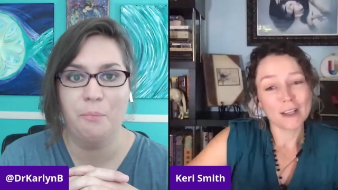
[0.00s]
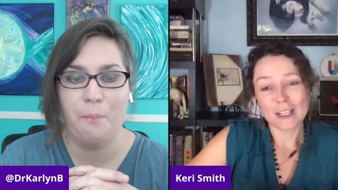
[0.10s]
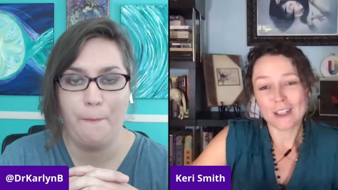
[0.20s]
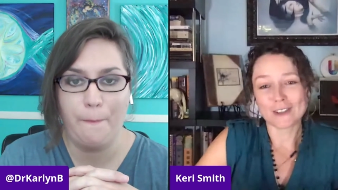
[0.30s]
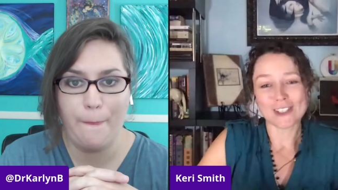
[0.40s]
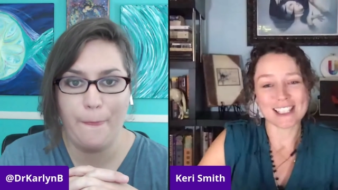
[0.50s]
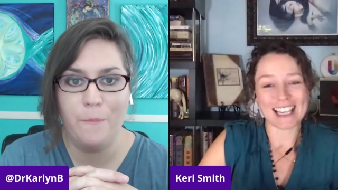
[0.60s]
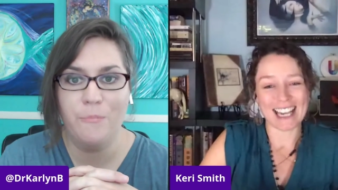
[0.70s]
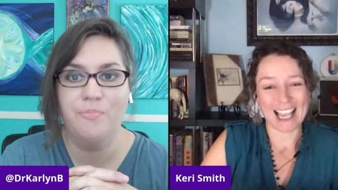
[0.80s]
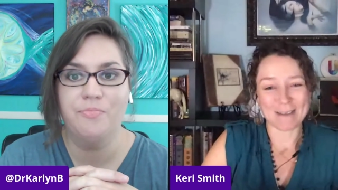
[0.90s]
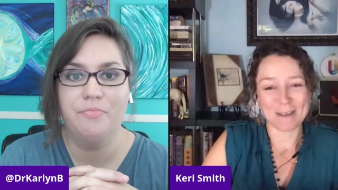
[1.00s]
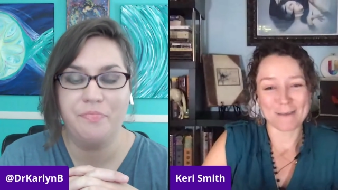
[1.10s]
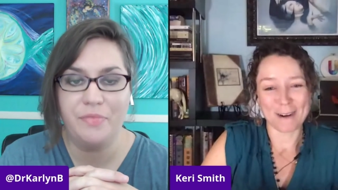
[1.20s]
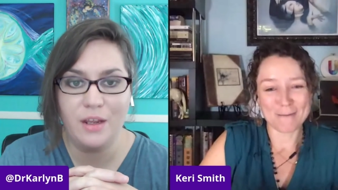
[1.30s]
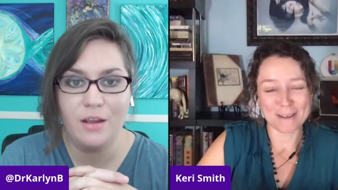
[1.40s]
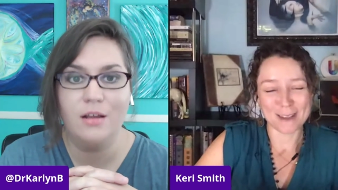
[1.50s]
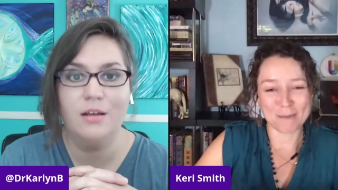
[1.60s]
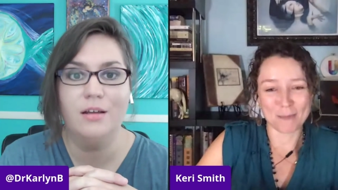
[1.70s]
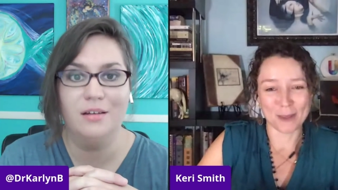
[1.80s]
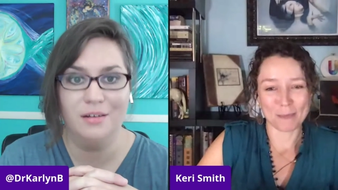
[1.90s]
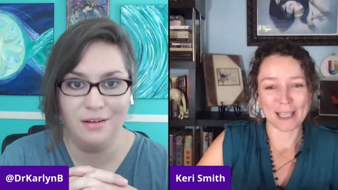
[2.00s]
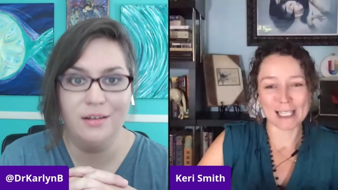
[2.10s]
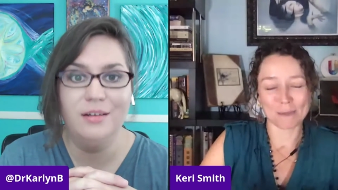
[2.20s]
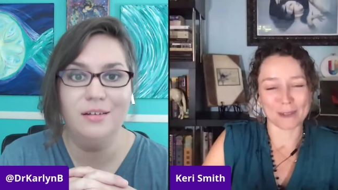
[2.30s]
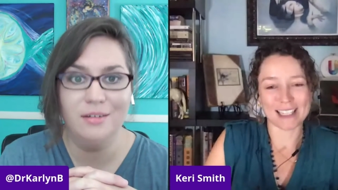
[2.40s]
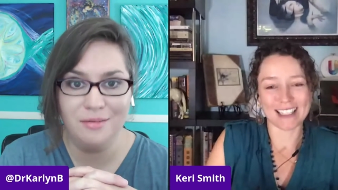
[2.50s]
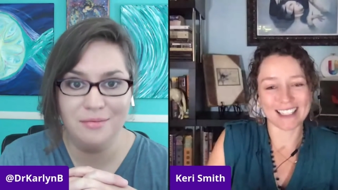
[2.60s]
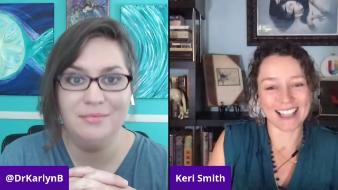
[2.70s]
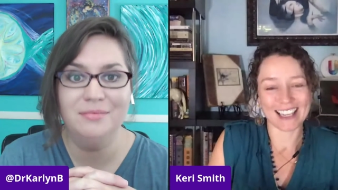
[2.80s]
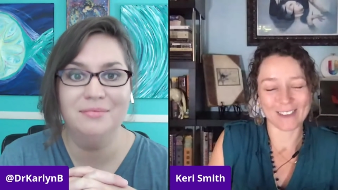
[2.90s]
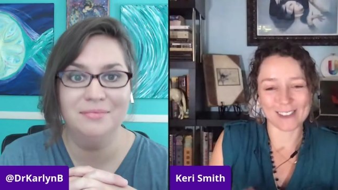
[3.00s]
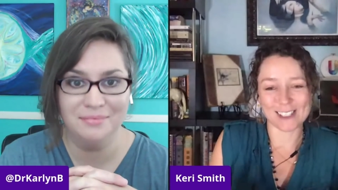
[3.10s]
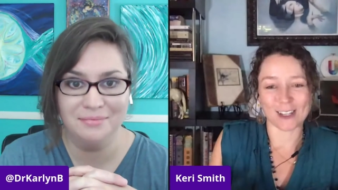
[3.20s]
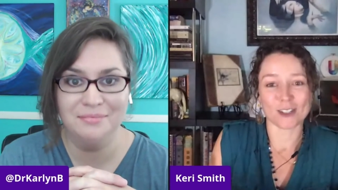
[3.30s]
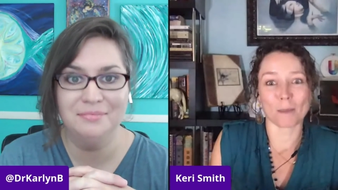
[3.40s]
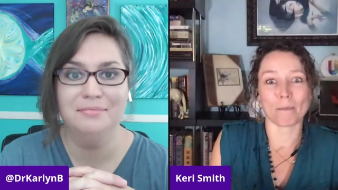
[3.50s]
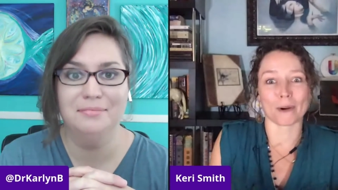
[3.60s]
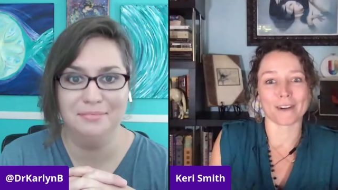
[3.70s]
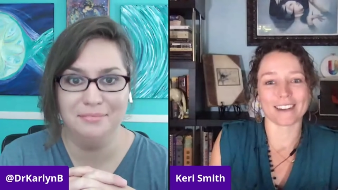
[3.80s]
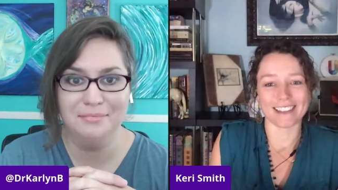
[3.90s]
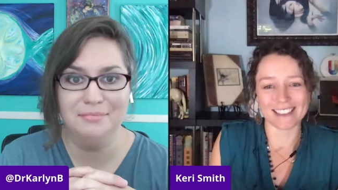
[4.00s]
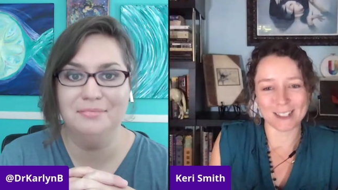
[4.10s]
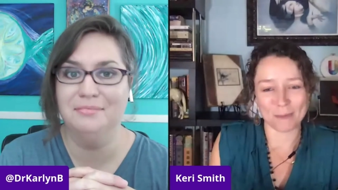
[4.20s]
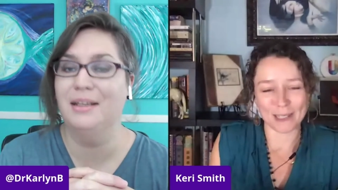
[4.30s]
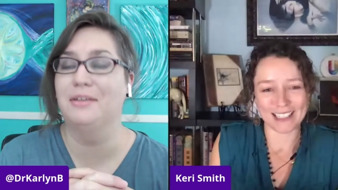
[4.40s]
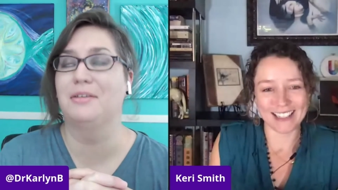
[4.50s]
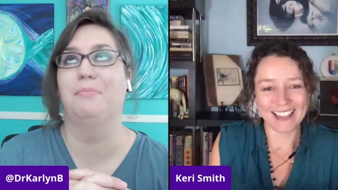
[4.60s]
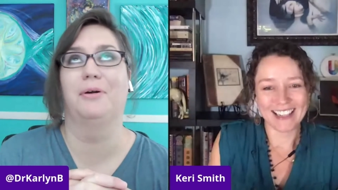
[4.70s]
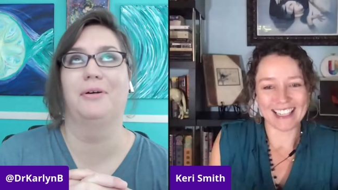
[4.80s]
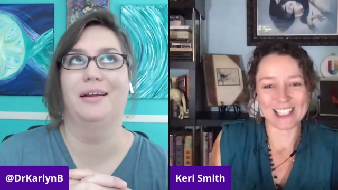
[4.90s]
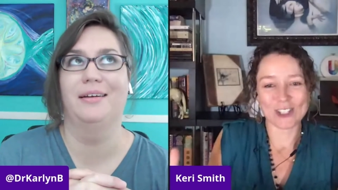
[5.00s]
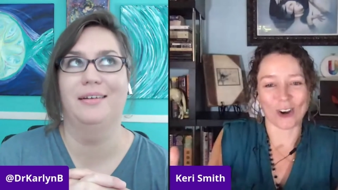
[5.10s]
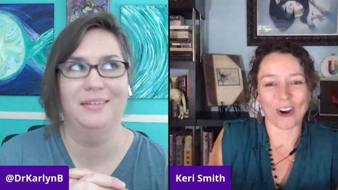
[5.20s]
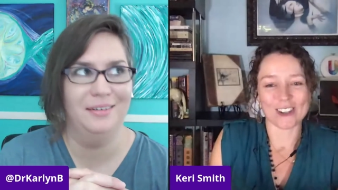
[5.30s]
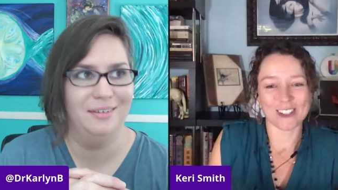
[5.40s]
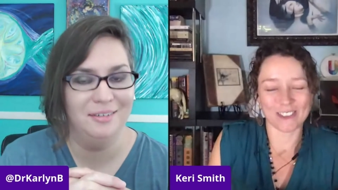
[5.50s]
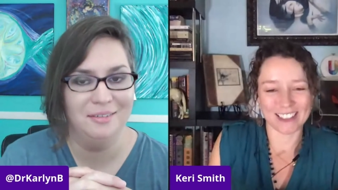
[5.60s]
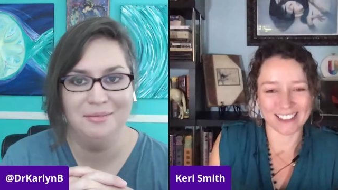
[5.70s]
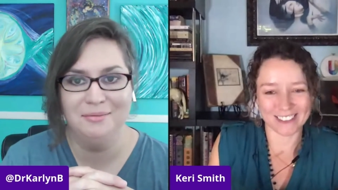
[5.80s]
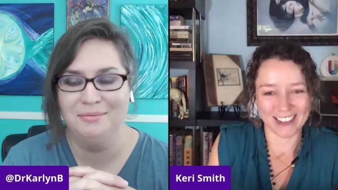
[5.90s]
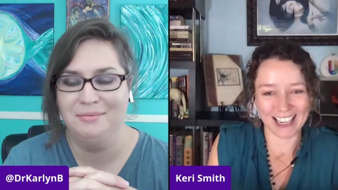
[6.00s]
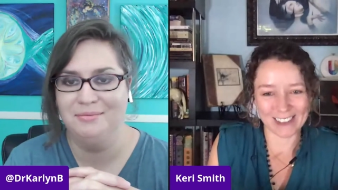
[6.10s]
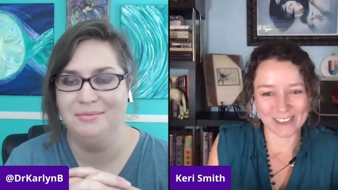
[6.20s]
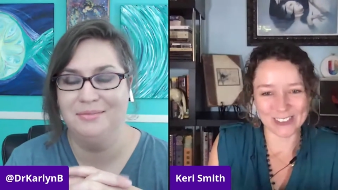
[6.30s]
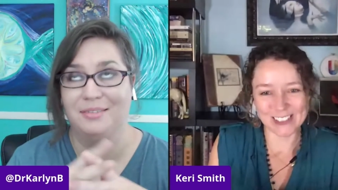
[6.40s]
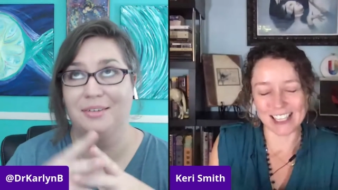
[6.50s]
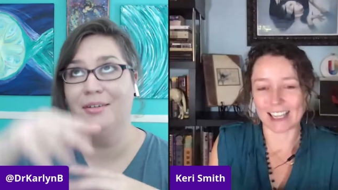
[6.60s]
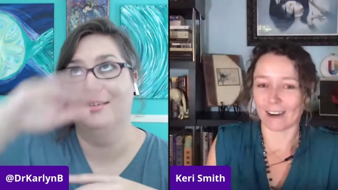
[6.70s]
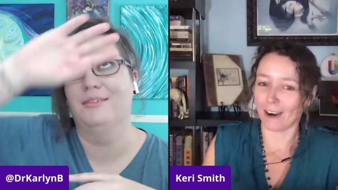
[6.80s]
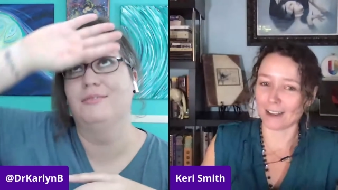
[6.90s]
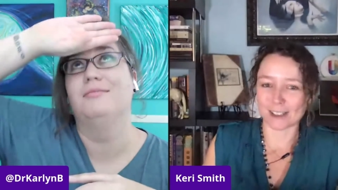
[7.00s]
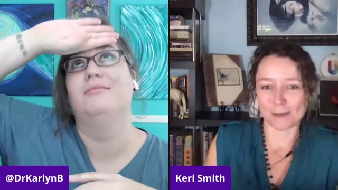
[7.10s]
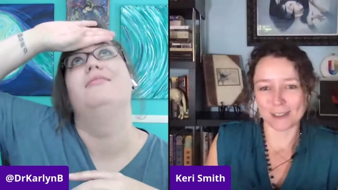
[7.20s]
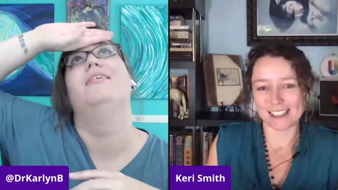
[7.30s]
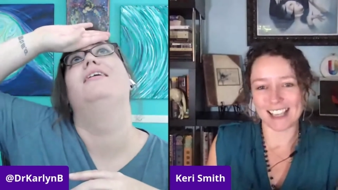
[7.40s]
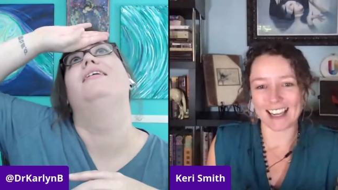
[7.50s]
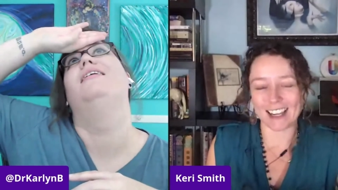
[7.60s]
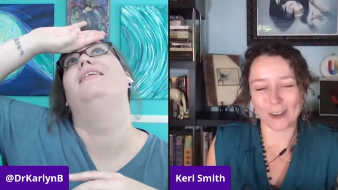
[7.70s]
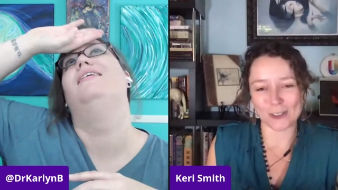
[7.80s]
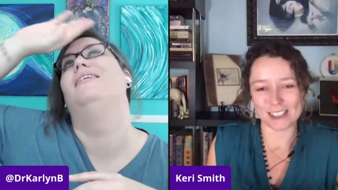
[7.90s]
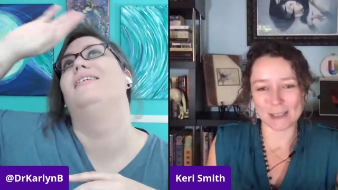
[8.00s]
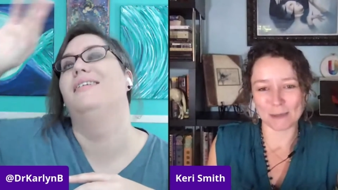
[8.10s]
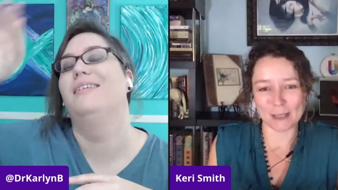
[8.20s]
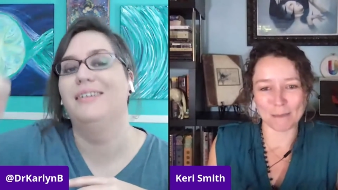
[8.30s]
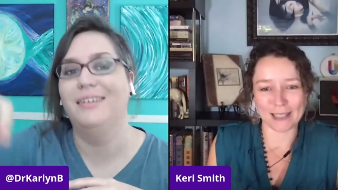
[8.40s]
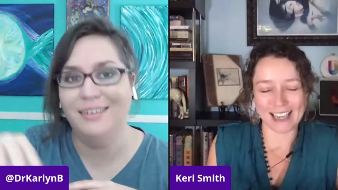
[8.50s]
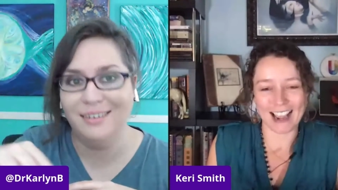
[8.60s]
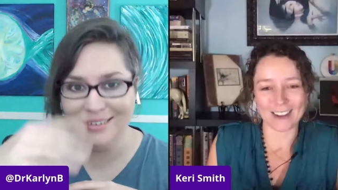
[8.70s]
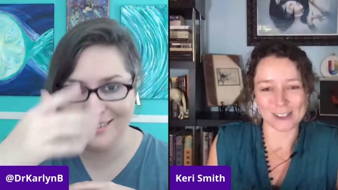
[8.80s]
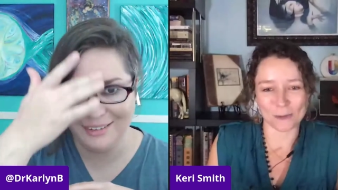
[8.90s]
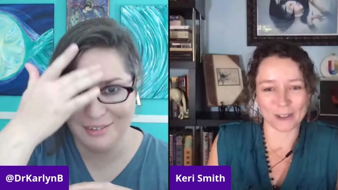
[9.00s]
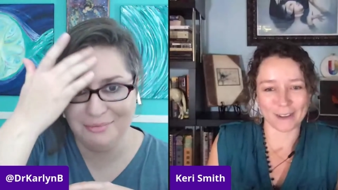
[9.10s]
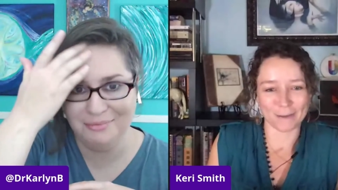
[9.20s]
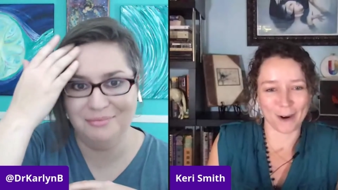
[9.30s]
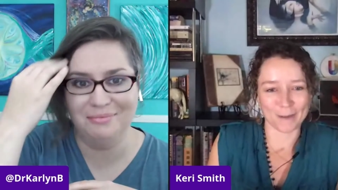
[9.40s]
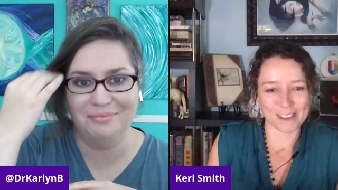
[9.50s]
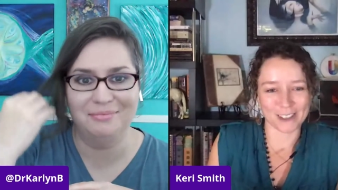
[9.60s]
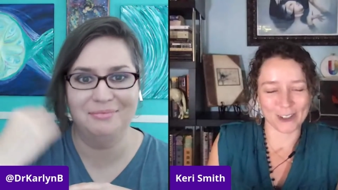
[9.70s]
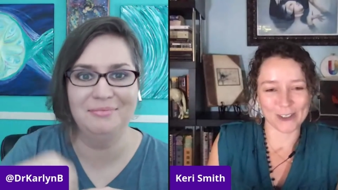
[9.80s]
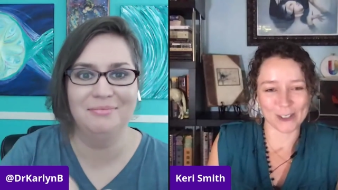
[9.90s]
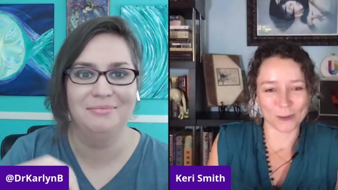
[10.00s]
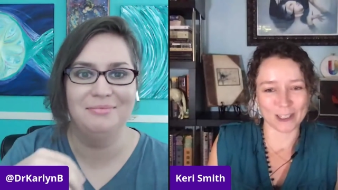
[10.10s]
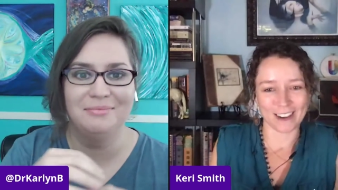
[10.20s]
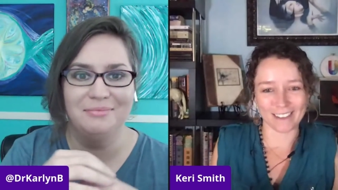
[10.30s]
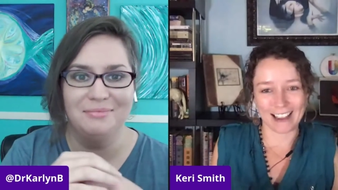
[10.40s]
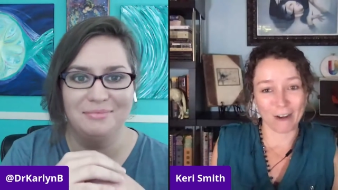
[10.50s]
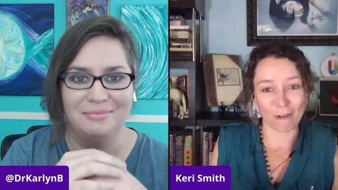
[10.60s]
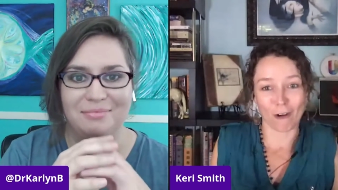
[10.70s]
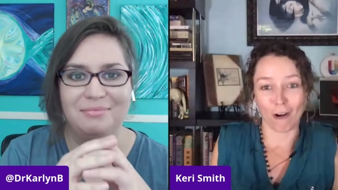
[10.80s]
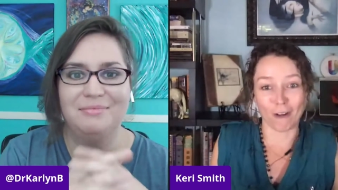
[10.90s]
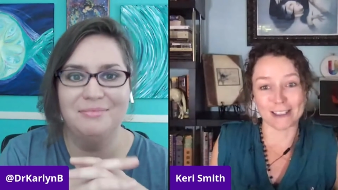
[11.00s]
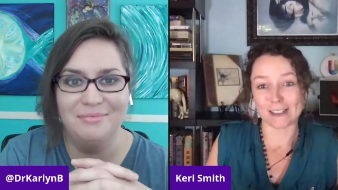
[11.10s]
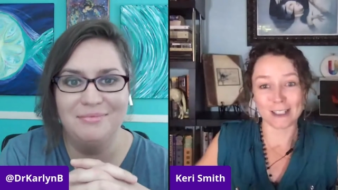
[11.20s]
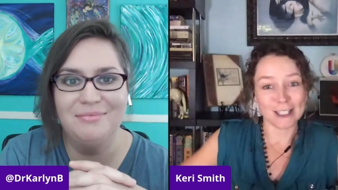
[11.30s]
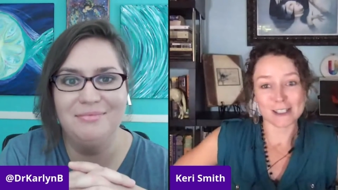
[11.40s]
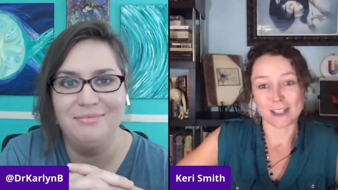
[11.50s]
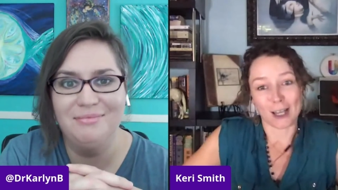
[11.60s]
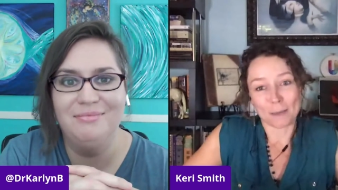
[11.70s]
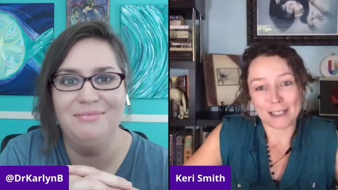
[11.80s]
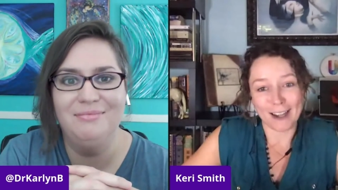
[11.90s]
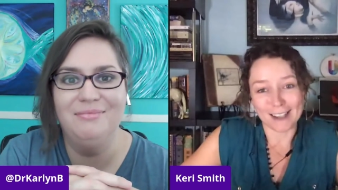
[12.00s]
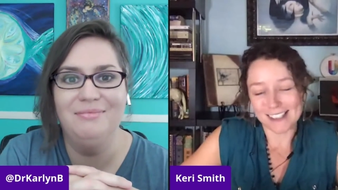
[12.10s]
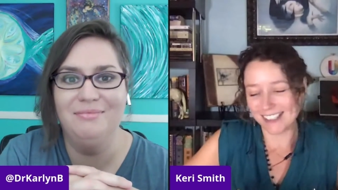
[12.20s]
Speaker 1: you know, just like an animal farm where the, the pigs pretended like it was such a burden to be in charge of the other animals. Like, oh, someone's got to go sleep in the big house and wear the farmer's mm -hmm. clothes and drink all the alcohol. It's got to be mm-hmm. us.